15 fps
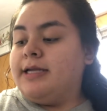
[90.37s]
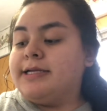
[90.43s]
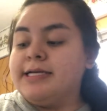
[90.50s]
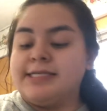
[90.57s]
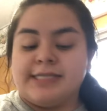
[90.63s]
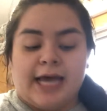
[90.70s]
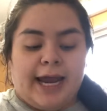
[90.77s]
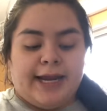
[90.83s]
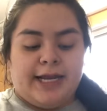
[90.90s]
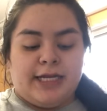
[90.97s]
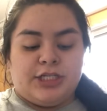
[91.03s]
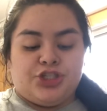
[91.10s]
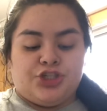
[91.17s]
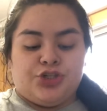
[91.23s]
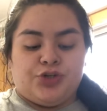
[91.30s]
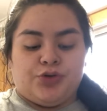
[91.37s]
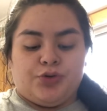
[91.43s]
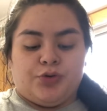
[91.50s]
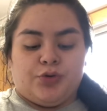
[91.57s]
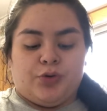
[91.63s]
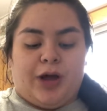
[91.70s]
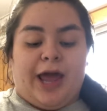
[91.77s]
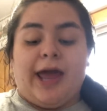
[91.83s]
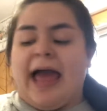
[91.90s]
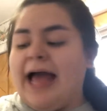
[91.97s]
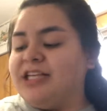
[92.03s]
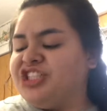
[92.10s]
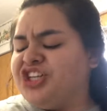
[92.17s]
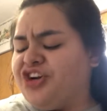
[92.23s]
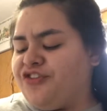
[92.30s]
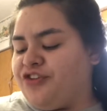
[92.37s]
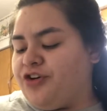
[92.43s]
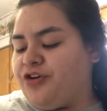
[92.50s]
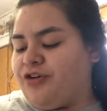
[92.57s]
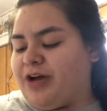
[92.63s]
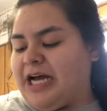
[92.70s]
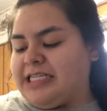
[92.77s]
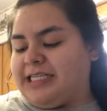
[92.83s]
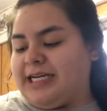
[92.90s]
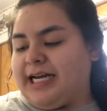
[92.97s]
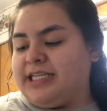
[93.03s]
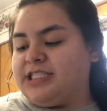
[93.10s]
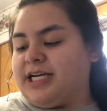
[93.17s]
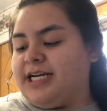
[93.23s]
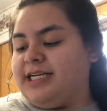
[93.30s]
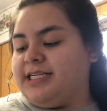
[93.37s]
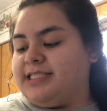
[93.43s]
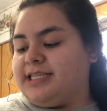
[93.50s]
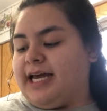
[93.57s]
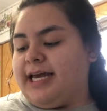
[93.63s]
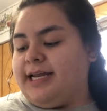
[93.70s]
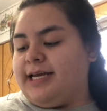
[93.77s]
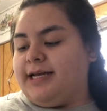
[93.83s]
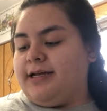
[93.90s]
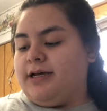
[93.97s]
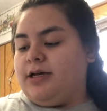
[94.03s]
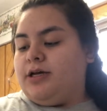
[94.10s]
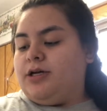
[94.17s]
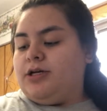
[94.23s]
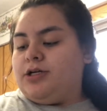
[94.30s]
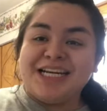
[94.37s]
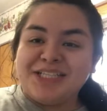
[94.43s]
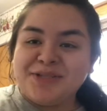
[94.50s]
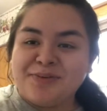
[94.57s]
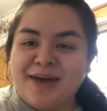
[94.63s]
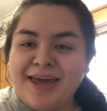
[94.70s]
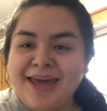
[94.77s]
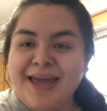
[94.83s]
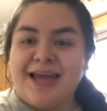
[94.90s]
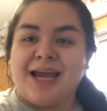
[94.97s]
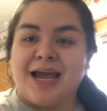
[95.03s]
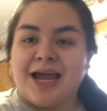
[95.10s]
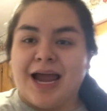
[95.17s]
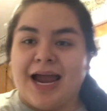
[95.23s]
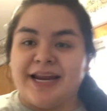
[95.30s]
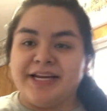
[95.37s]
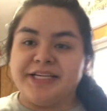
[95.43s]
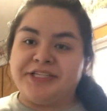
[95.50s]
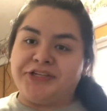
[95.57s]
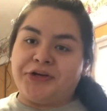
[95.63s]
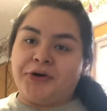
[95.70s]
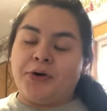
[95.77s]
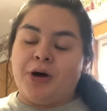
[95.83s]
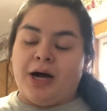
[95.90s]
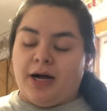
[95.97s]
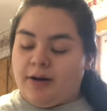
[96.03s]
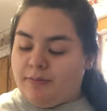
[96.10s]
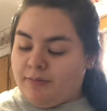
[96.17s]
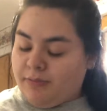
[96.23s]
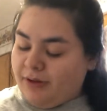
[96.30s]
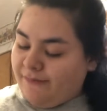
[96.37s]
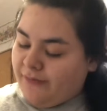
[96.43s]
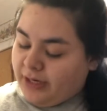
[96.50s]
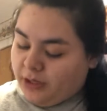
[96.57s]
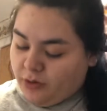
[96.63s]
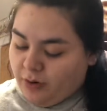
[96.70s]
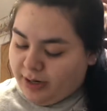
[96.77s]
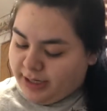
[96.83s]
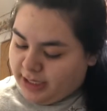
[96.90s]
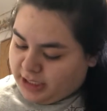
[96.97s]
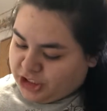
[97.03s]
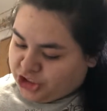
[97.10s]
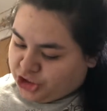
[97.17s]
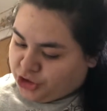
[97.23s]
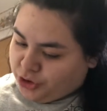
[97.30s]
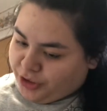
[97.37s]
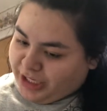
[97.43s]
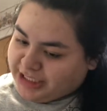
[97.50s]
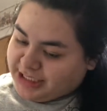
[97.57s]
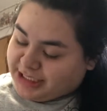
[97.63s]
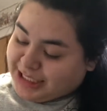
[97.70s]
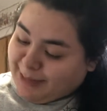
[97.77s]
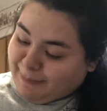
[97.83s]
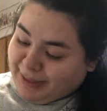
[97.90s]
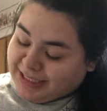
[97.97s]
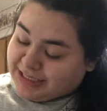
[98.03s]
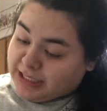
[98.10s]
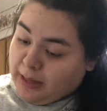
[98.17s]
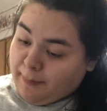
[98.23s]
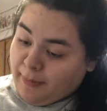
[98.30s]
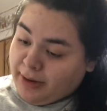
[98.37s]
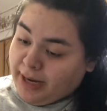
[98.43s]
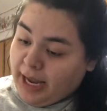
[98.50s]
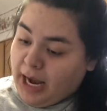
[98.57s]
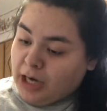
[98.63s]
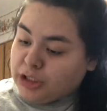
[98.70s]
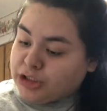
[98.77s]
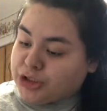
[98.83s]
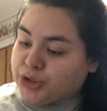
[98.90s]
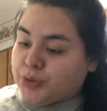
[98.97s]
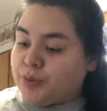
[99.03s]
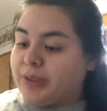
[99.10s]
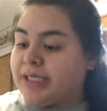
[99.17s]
decided to, I answered a few of you guys, and I just kind of decided to wait and kind of do a video on it, just show you guys a step-by-step on how to do